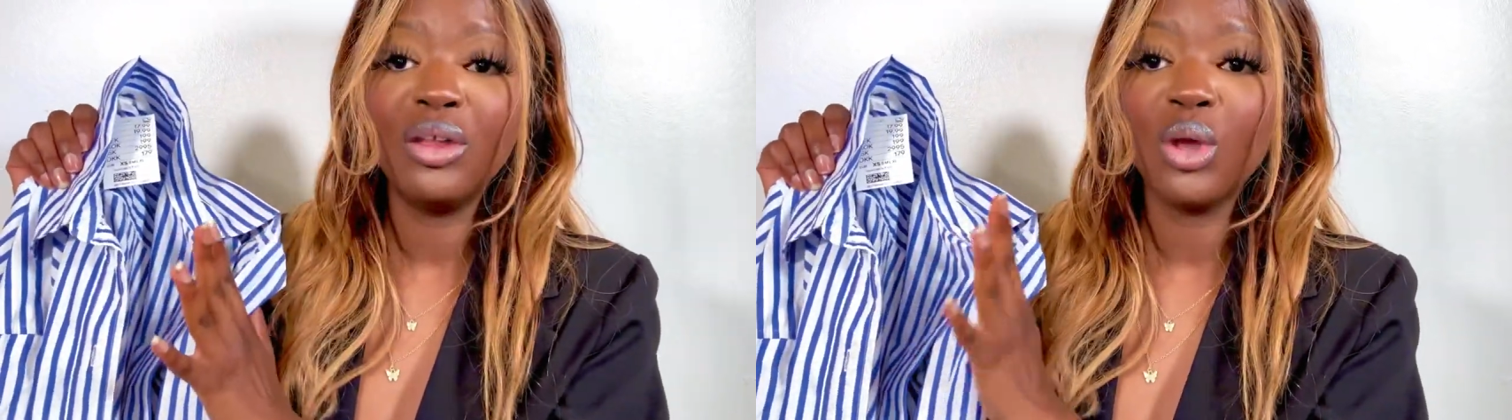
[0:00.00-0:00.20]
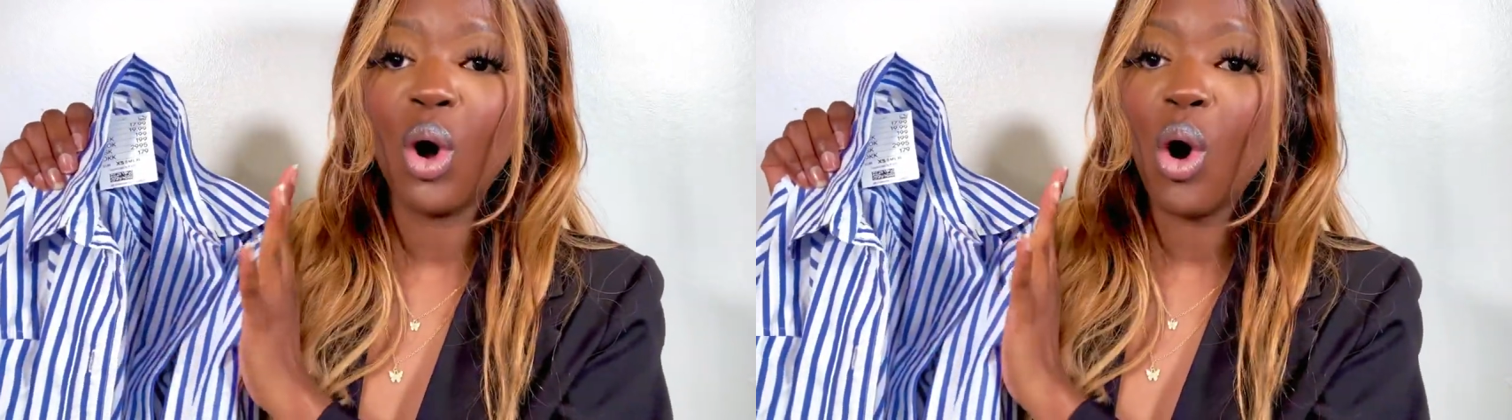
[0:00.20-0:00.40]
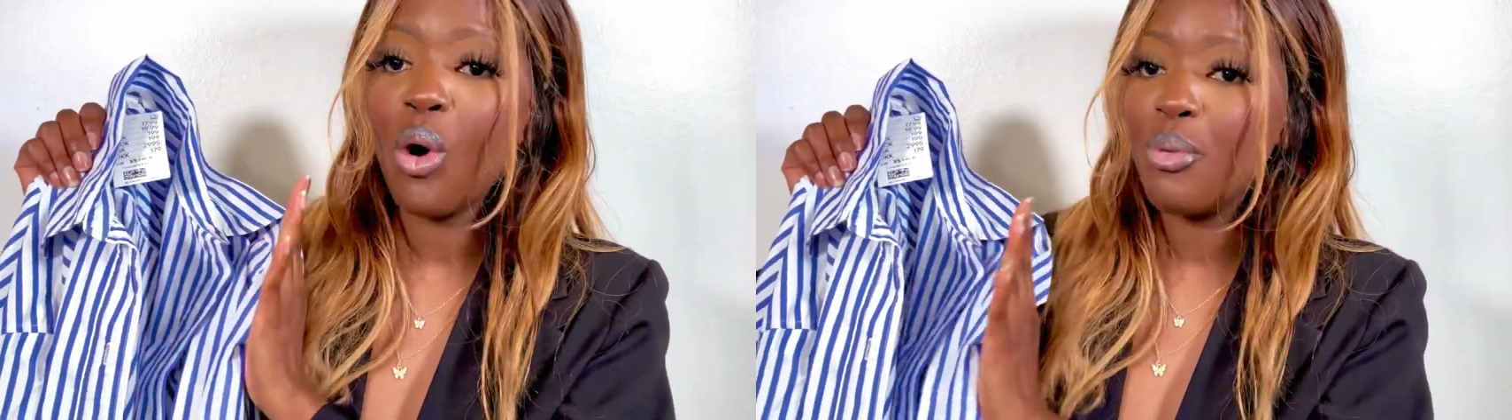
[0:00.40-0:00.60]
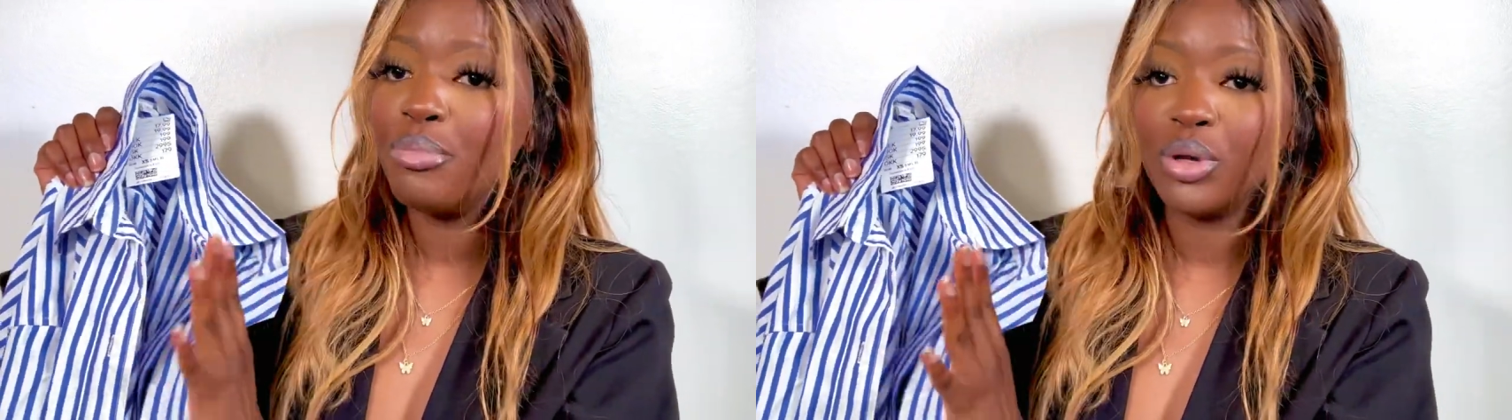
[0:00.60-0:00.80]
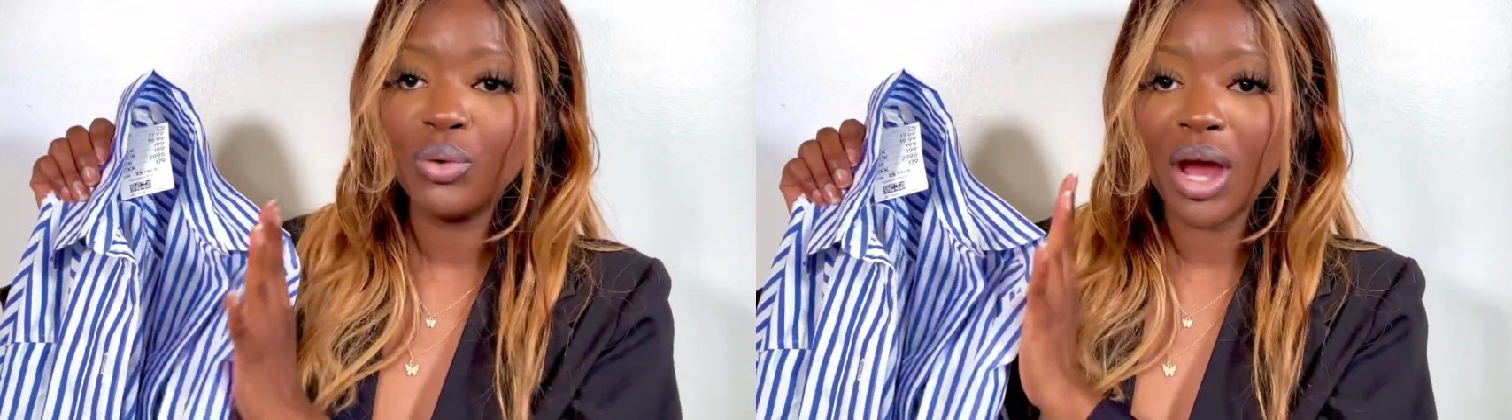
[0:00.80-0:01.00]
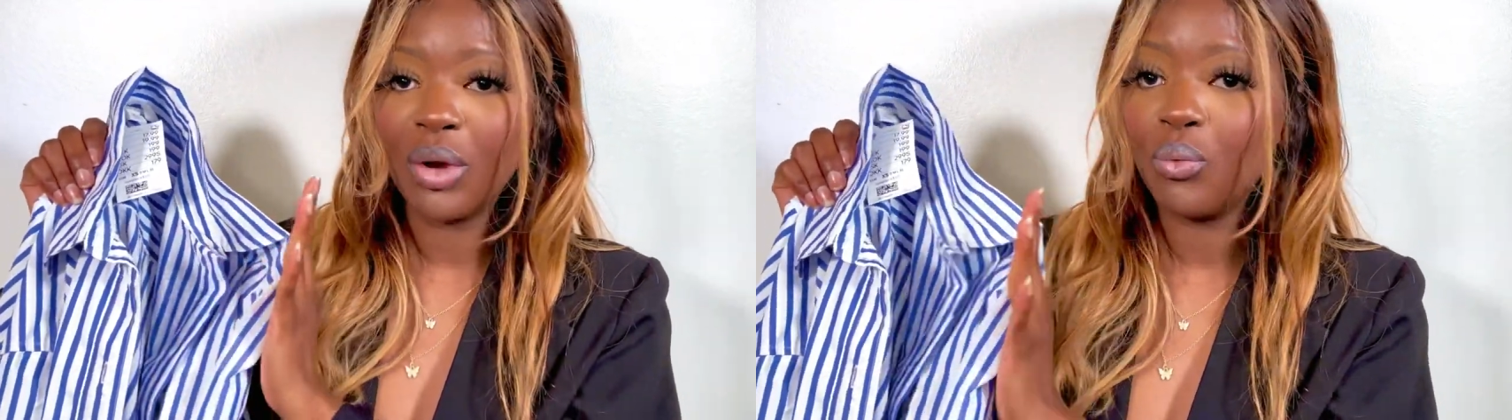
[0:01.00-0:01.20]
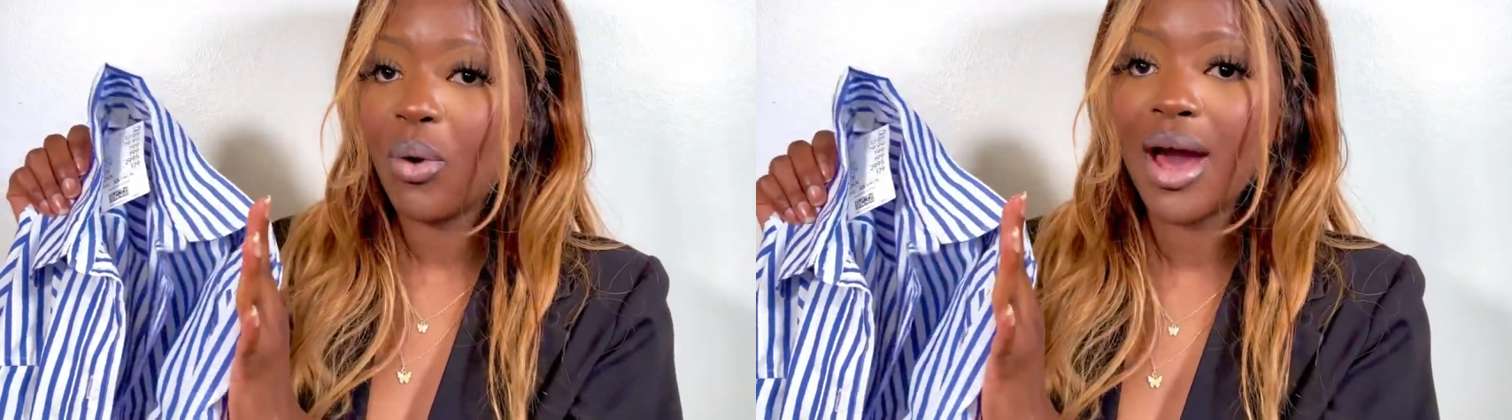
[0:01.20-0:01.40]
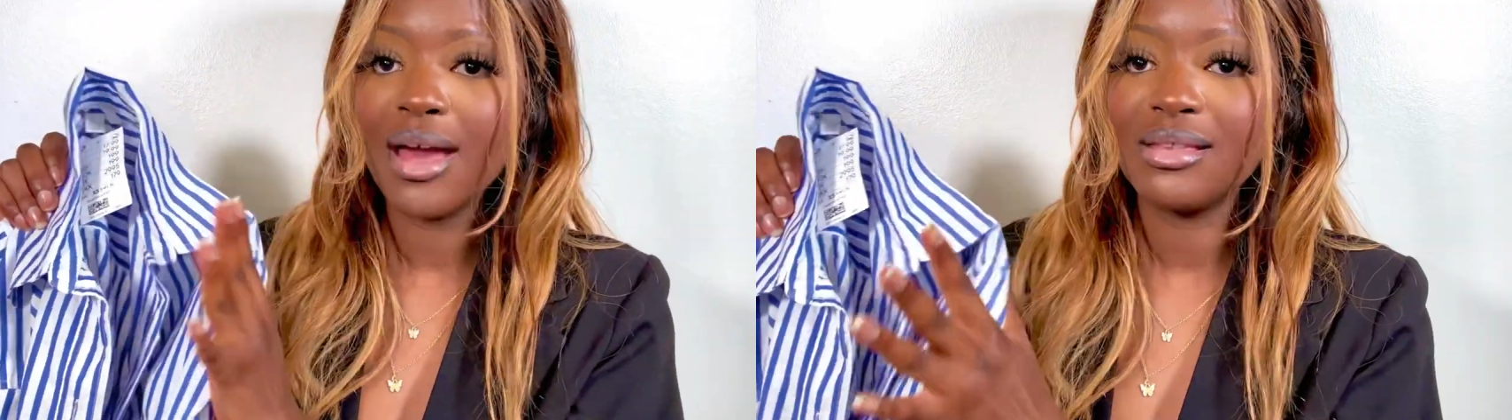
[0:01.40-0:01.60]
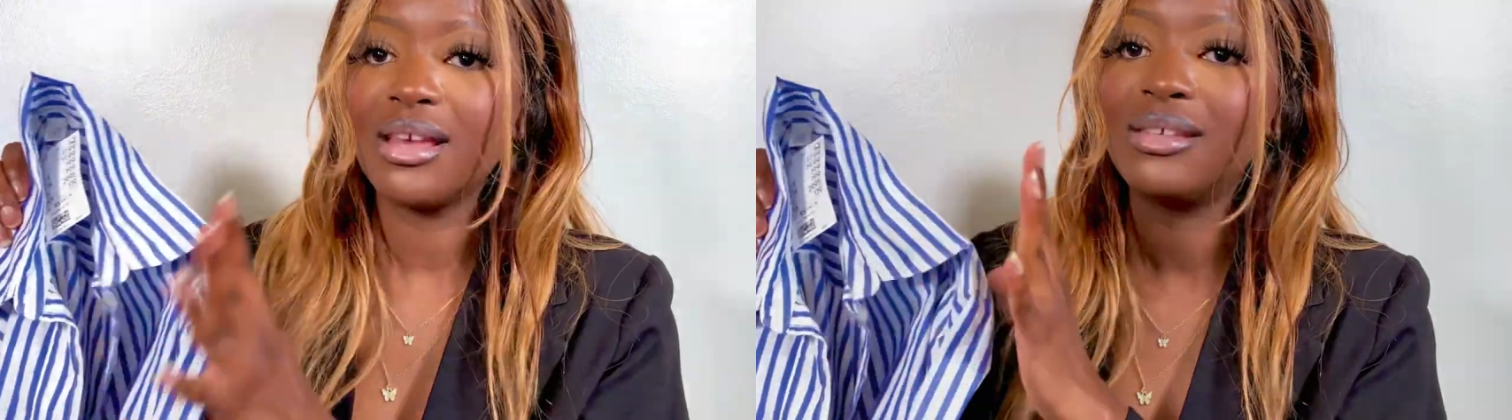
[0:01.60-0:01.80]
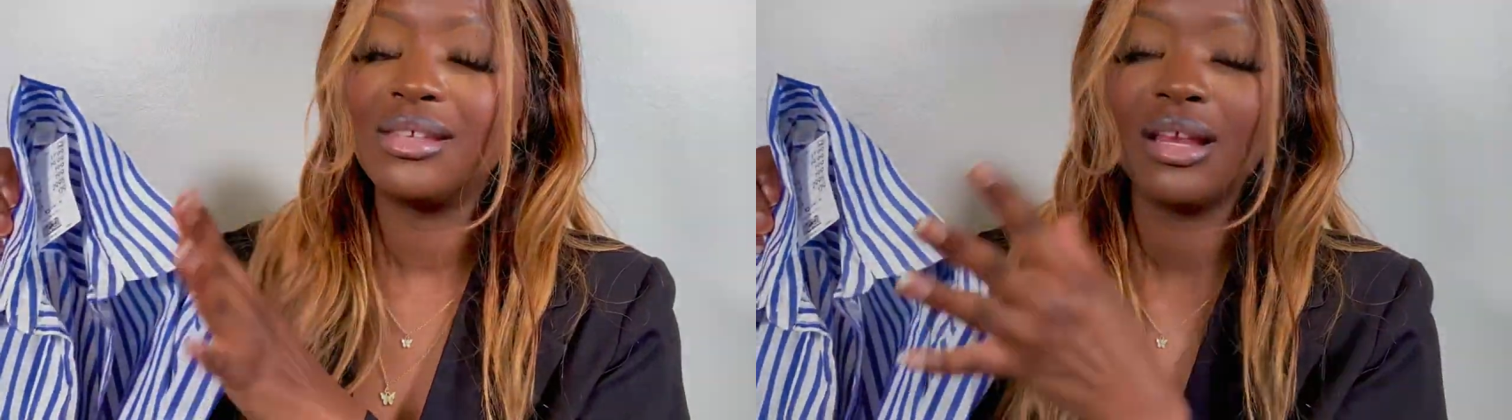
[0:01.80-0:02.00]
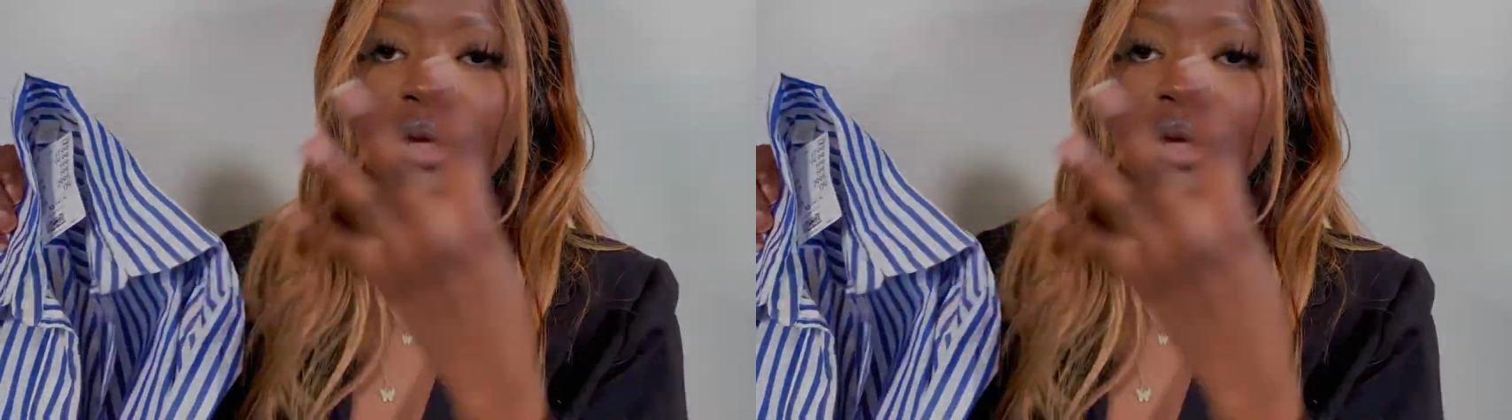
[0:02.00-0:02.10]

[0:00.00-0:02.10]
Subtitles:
the whole blue and white aesthetic.